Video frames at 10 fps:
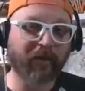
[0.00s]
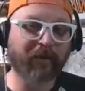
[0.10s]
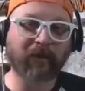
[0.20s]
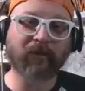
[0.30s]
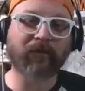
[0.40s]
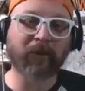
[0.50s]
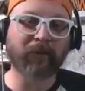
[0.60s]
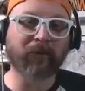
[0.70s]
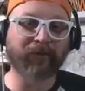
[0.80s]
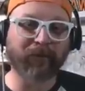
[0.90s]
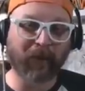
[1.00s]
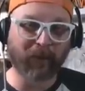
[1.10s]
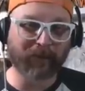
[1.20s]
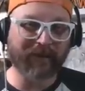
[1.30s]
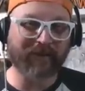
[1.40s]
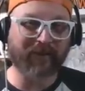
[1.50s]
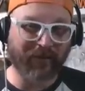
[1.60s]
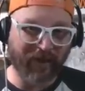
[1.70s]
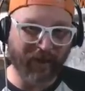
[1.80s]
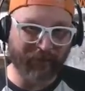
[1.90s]
they just seem to float and
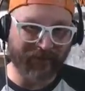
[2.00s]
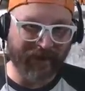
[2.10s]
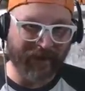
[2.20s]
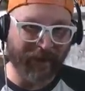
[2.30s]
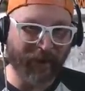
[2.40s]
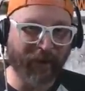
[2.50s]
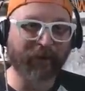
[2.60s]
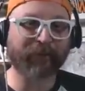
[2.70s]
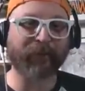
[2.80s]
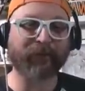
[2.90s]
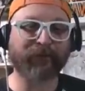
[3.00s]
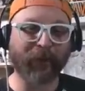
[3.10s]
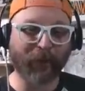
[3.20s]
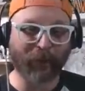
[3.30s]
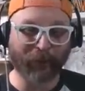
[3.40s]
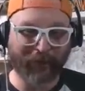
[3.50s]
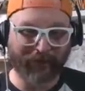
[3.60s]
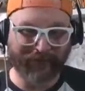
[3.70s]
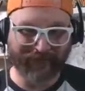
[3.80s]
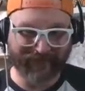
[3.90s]
stay up in the air for so
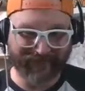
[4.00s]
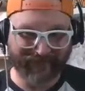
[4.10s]
long.